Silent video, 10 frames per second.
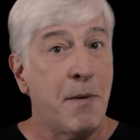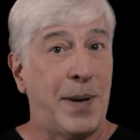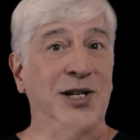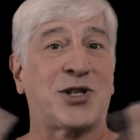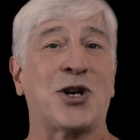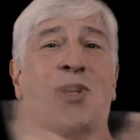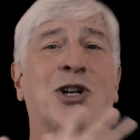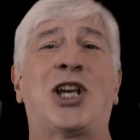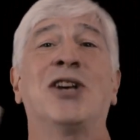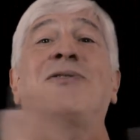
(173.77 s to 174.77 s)
Big Sugar
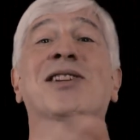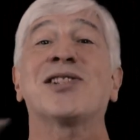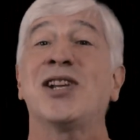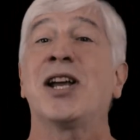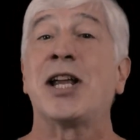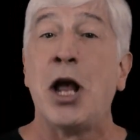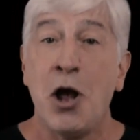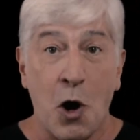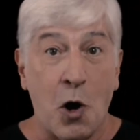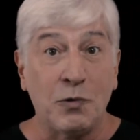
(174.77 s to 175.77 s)
killed the study
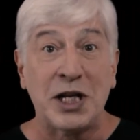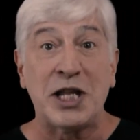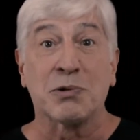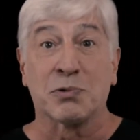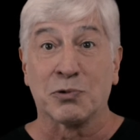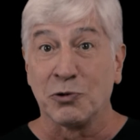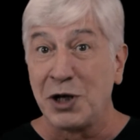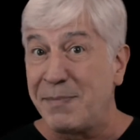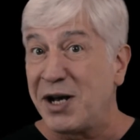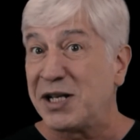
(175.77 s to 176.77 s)
only
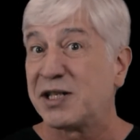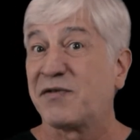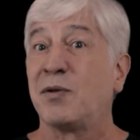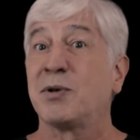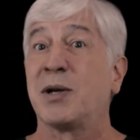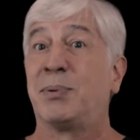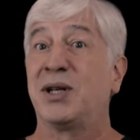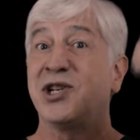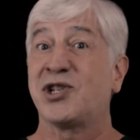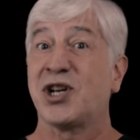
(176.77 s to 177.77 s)
three months from
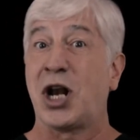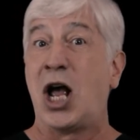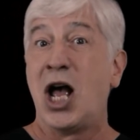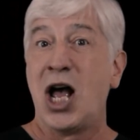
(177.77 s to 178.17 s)
completion.